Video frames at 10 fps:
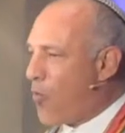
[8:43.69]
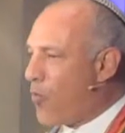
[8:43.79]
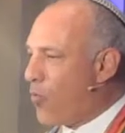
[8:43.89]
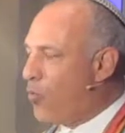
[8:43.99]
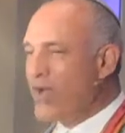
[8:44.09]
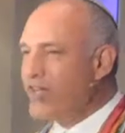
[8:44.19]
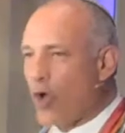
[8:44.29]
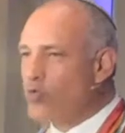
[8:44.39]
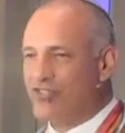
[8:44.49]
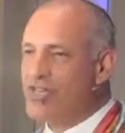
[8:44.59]
we
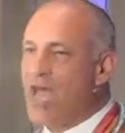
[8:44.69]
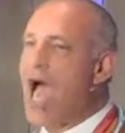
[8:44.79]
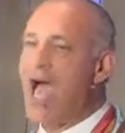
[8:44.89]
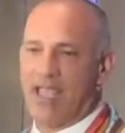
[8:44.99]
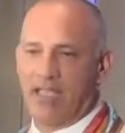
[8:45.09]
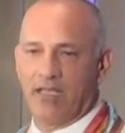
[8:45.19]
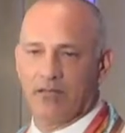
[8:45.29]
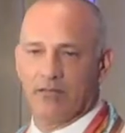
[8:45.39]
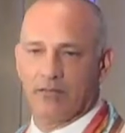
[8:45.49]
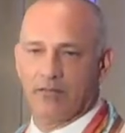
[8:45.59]
don't deny
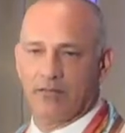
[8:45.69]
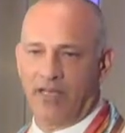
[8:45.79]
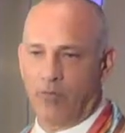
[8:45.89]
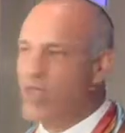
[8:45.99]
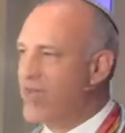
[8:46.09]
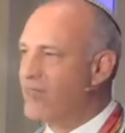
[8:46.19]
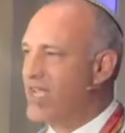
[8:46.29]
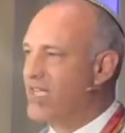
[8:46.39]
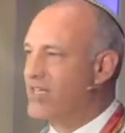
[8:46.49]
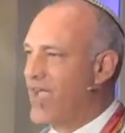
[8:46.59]
that we have
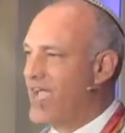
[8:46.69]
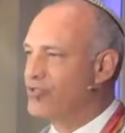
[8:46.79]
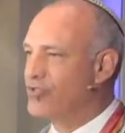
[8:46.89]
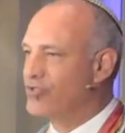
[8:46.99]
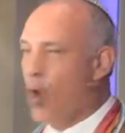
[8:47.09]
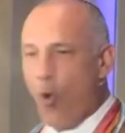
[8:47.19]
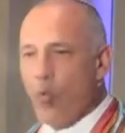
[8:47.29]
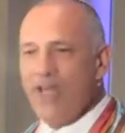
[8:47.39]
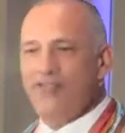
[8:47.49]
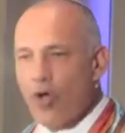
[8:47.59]
negative actions.
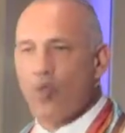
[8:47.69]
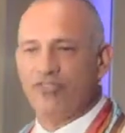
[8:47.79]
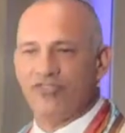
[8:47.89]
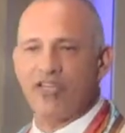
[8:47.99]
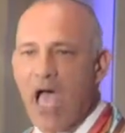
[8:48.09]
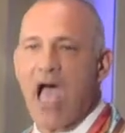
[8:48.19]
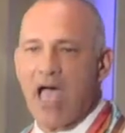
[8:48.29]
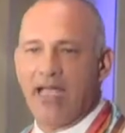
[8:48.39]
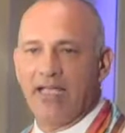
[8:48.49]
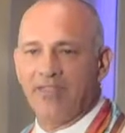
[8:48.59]
We don't
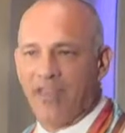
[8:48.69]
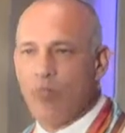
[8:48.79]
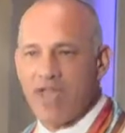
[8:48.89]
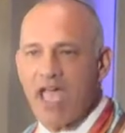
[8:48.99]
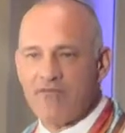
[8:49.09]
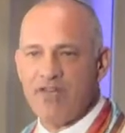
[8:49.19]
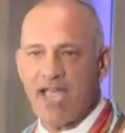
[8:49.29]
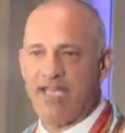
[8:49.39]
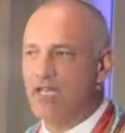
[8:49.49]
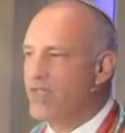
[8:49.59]
deny that we have
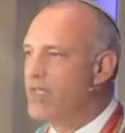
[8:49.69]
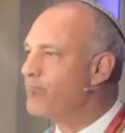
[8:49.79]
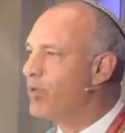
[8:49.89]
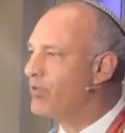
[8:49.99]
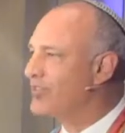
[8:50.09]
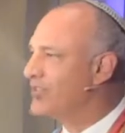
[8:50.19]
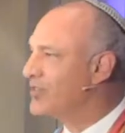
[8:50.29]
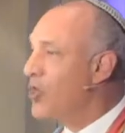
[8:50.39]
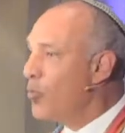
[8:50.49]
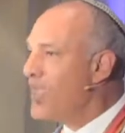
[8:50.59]
negative impulses.
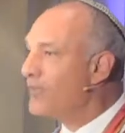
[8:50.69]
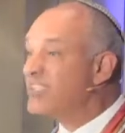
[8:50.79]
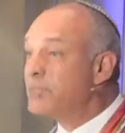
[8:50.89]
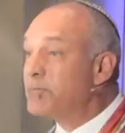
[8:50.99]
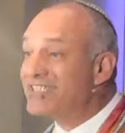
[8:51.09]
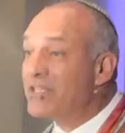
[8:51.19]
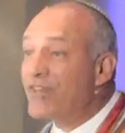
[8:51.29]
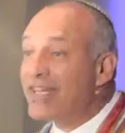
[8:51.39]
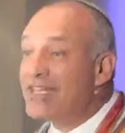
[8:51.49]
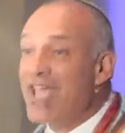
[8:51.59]
We have a
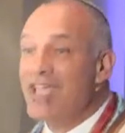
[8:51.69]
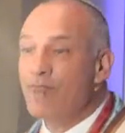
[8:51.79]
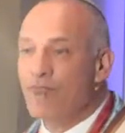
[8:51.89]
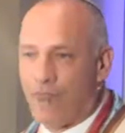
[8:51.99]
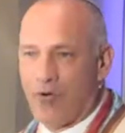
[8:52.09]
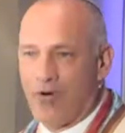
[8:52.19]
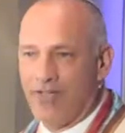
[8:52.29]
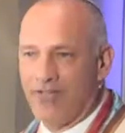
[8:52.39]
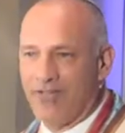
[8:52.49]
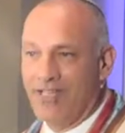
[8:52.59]
specific name for it.
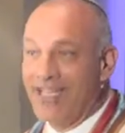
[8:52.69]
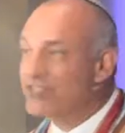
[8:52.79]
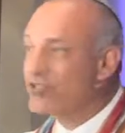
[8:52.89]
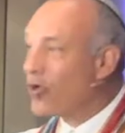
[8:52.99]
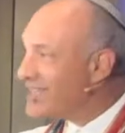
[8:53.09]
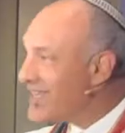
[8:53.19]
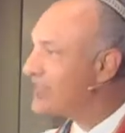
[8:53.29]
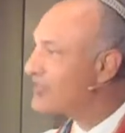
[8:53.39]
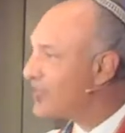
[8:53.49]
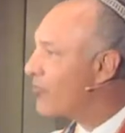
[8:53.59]
It's called
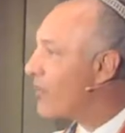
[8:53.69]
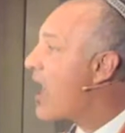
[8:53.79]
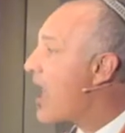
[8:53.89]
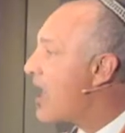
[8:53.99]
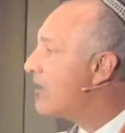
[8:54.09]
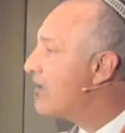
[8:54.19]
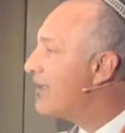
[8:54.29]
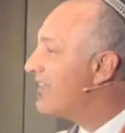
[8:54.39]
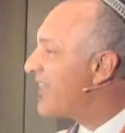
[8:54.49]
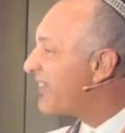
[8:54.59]
Yetzer Ra,
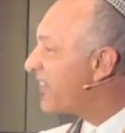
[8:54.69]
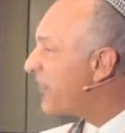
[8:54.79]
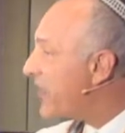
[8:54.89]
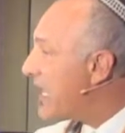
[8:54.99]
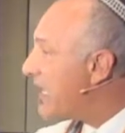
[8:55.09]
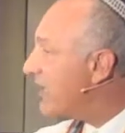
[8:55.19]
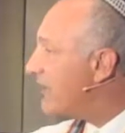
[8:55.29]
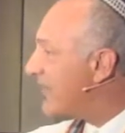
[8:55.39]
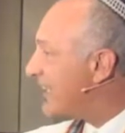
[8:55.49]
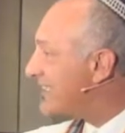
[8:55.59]
that thing
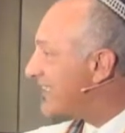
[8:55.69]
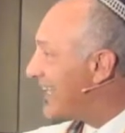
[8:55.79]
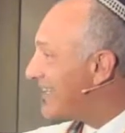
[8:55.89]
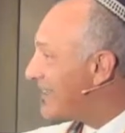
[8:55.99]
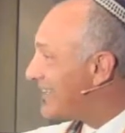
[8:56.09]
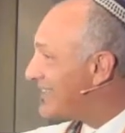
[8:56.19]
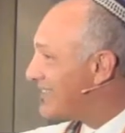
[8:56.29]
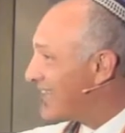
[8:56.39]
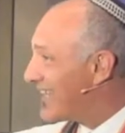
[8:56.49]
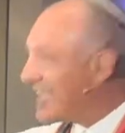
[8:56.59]

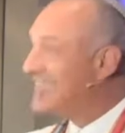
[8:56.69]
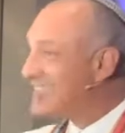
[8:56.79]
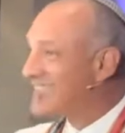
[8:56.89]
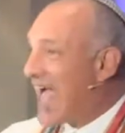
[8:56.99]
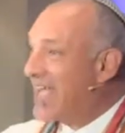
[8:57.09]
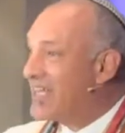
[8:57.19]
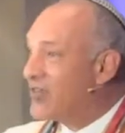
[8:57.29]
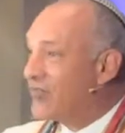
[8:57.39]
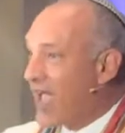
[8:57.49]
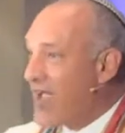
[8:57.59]
that's inside
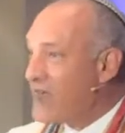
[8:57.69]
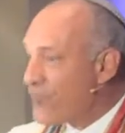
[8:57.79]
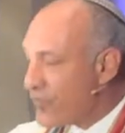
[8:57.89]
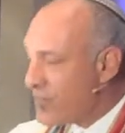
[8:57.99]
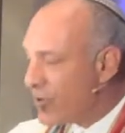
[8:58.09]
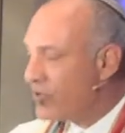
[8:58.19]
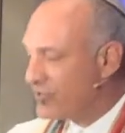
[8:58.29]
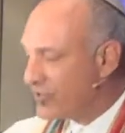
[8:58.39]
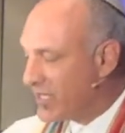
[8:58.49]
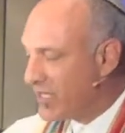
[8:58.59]
of every
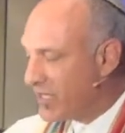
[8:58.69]
person